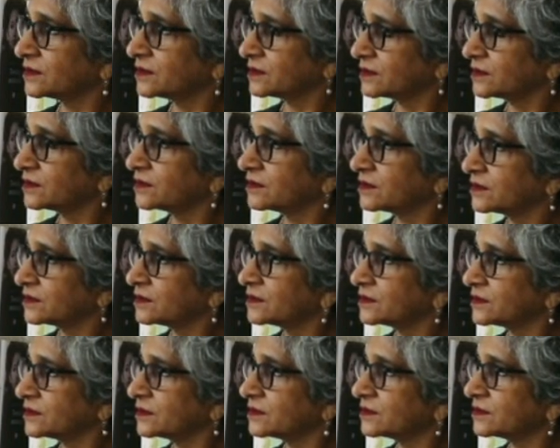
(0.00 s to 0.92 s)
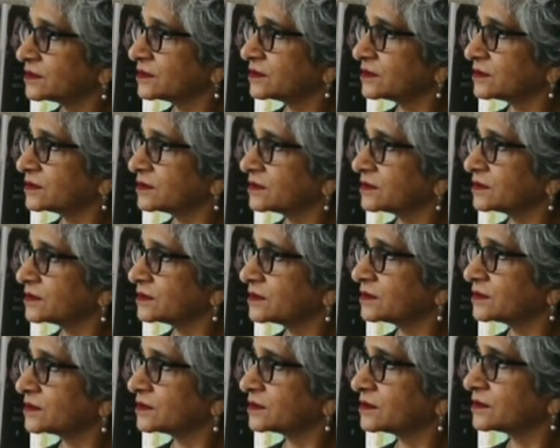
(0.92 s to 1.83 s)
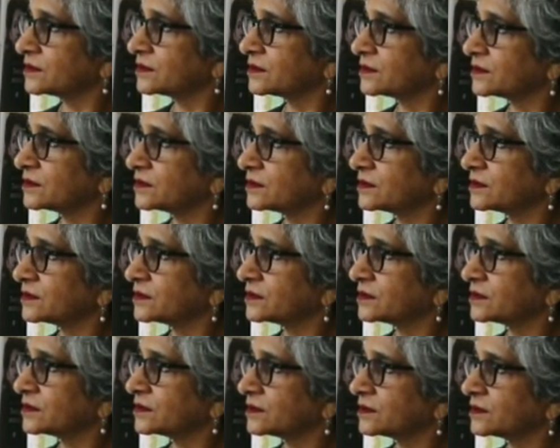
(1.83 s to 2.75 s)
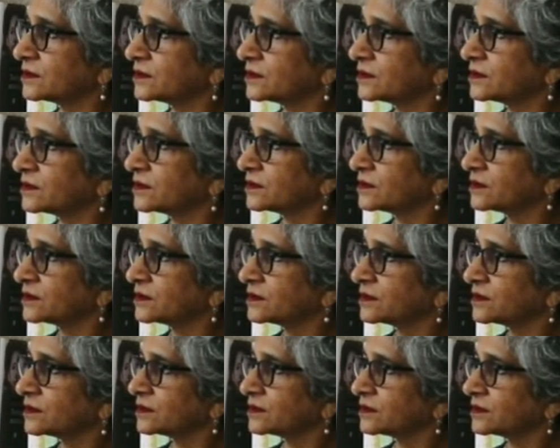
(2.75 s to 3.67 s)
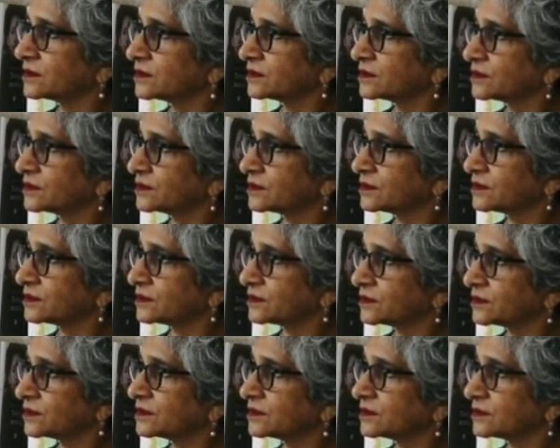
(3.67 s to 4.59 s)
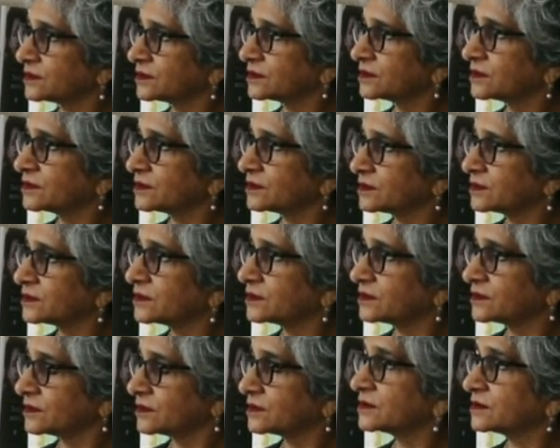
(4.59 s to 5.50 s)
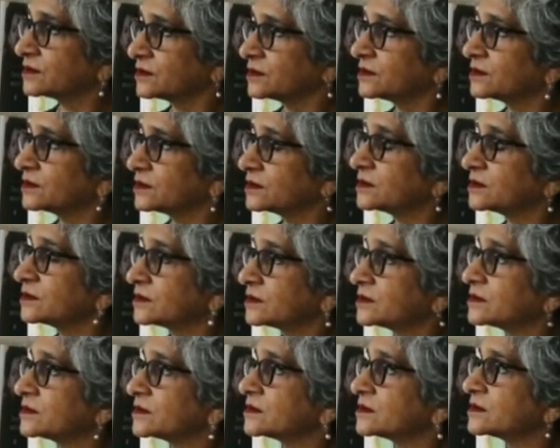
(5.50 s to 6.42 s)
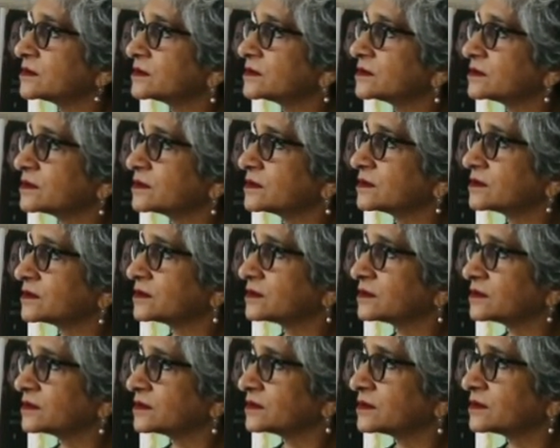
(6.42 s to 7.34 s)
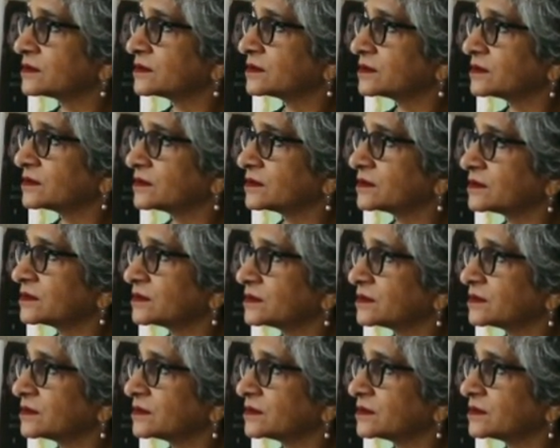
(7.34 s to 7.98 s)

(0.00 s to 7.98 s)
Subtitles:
[no speech]